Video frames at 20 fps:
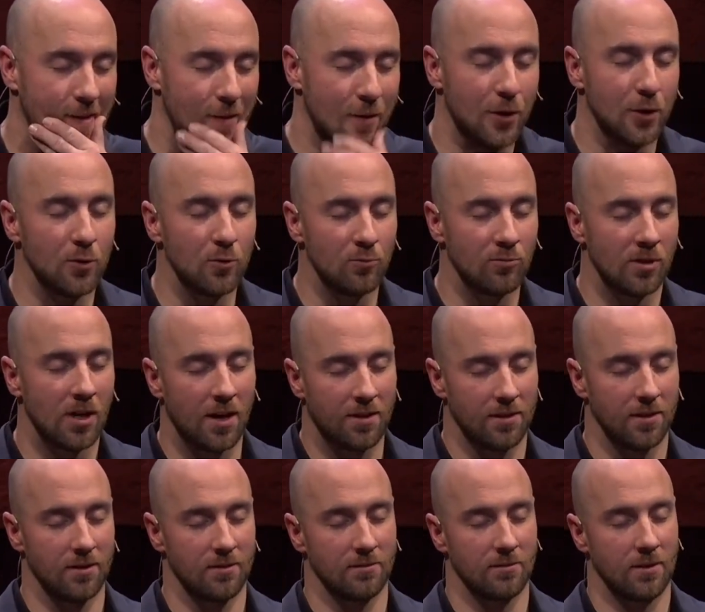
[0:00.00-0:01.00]
do
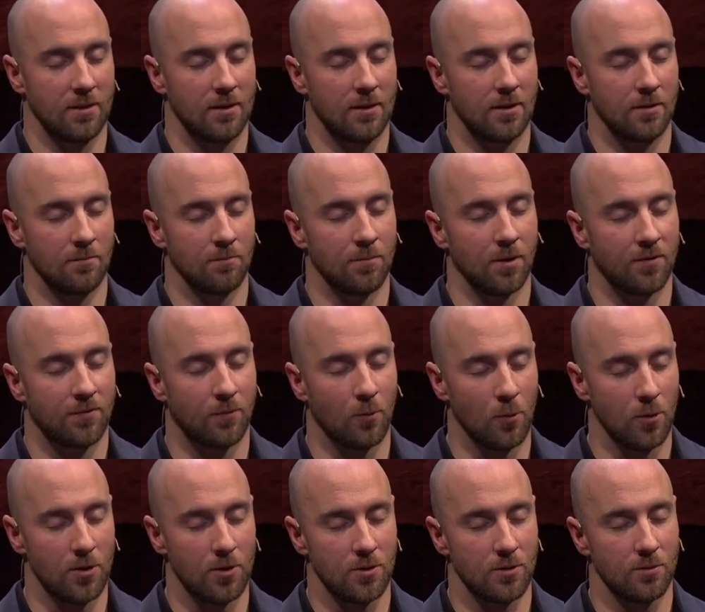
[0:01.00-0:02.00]
nothing
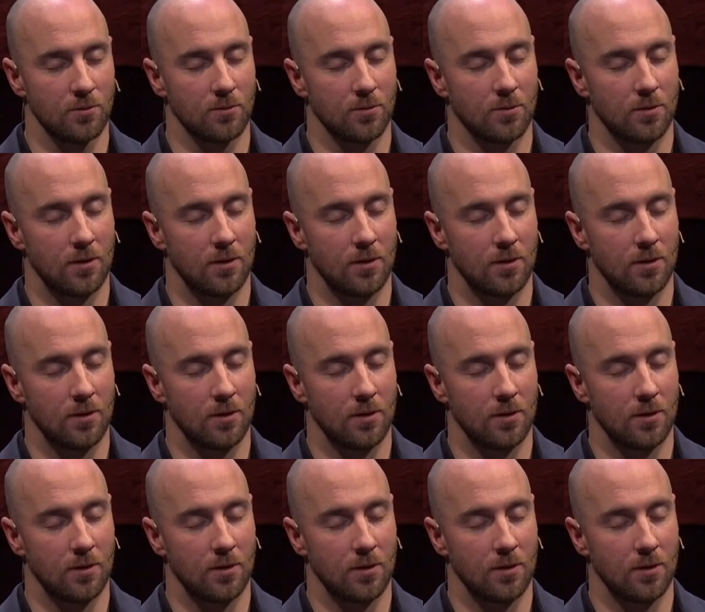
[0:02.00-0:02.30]
before you